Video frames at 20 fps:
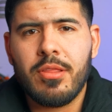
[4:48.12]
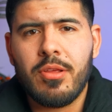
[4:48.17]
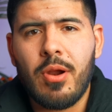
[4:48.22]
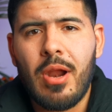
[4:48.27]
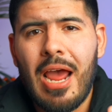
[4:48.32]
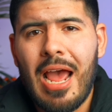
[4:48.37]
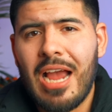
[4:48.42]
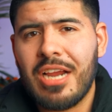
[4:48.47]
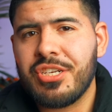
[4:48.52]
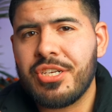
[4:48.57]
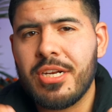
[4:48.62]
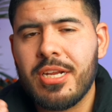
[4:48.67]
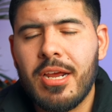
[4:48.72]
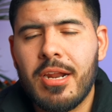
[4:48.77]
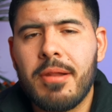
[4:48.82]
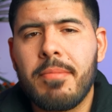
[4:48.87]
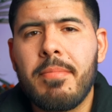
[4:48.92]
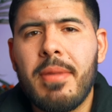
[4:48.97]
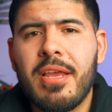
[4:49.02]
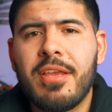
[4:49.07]
they're actually
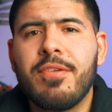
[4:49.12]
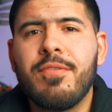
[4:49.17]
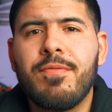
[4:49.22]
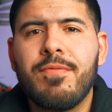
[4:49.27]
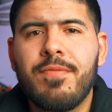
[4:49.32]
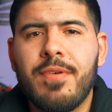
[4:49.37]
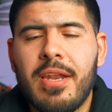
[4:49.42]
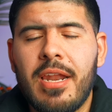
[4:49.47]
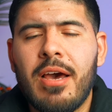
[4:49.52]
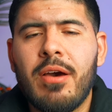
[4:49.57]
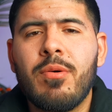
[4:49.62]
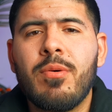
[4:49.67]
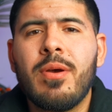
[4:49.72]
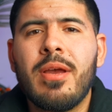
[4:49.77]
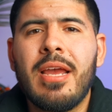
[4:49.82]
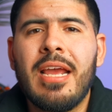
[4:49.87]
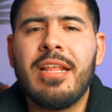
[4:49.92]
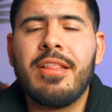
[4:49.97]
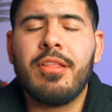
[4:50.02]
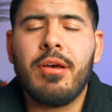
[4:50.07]
going to make you fill out
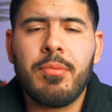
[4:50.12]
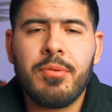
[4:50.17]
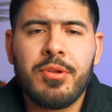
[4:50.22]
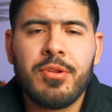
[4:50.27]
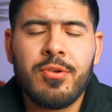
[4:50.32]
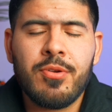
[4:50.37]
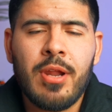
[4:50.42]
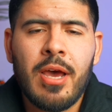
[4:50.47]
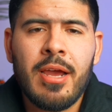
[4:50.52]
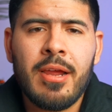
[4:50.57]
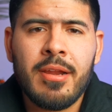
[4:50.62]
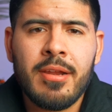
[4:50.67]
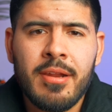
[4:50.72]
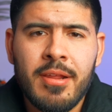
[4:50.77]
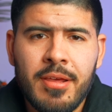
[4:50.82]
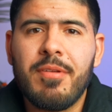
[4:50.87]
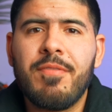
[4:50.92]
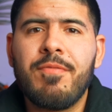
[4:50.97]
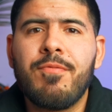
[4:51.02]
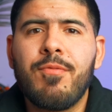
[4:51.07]
a W-9
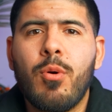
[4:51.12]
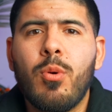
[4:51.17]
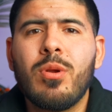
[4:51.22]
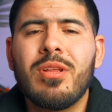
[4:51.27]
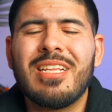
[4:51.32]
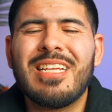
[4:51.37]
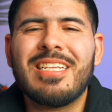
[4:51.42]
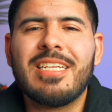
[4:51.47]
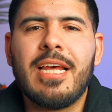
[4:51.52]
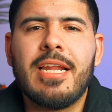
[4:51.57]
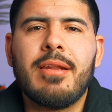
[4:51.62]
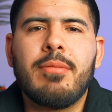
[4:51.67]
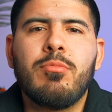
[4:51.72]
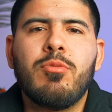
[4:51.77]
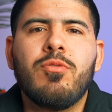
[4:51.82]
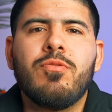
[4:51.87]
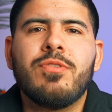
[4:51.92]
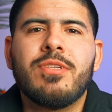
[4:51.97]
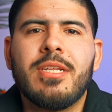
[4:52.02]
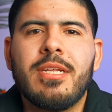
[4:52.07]
before the tenant
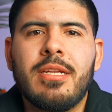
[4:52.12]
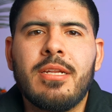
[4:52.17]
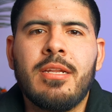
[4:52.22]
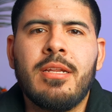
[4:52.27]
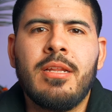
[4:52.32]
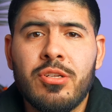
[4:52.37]
moves in.